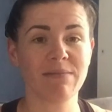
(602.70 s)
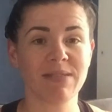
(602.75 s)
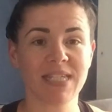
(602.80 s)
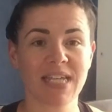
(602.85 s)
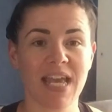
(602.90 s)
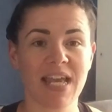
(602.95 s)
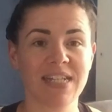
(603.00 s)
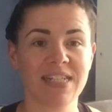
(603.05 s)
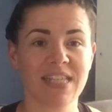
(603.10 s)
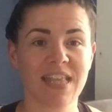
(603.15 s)
to
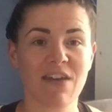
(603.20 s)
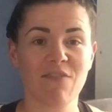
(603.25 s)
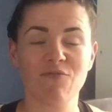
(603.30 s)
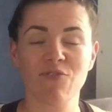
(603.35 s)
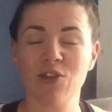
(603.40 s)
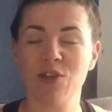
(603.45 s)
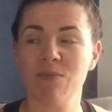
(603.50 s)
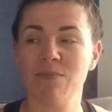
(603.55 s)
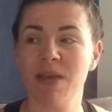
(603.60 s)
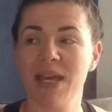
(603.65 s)
get to that
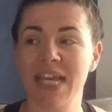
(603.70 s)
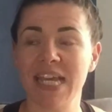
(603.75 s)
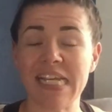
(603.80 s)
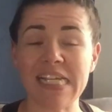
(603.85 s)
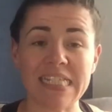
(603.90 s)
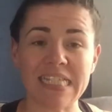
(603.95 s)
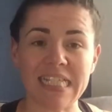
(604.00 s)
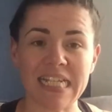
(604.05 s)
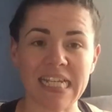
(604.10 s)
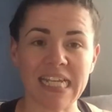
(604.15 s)
room
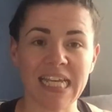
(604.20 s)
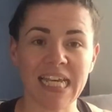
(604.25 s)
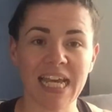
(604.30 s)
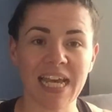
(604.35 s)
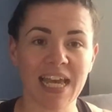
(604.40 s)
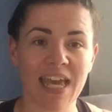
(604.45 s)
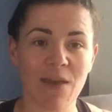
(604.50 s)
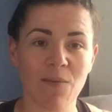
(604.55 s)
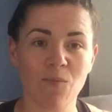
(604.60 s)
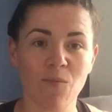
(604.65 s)
easily
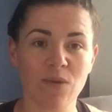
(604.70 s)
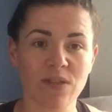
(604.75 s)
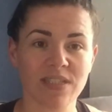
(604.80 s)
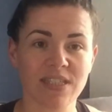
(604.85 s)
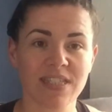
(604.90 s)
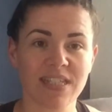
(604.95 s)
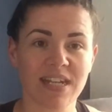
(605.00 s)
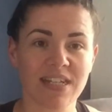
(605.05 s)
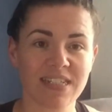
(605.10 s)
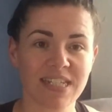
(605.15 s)
again
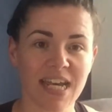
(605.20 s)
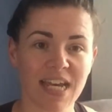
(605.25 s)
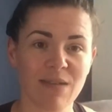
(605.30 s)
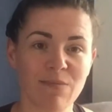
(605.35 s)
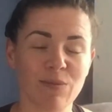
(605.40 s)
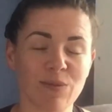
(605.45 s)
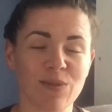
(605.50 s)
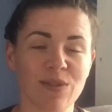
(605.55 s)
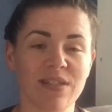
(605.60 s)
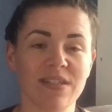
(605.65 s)
once our
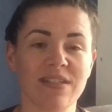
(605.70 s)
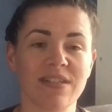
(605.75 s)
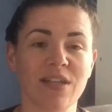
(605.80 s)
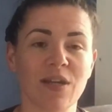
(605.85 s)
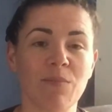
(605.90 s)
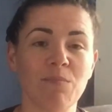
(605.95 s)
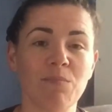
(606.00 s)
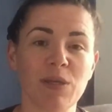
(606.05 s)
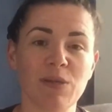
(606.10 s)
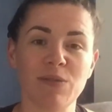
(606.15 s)
tables and
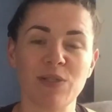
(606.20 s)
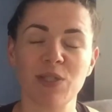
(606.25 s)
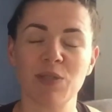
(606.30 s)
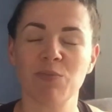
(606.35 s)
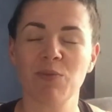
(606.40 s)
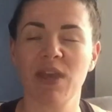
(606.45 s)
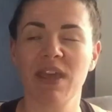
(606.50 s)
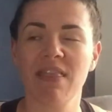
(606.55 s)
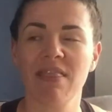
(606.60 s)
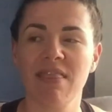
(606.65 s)
computers
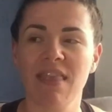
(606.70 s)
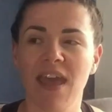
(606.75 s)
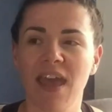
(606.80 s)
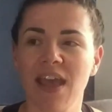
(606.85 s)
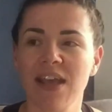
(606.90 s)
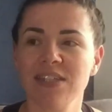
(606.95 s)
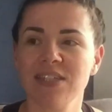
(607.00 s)
were in there.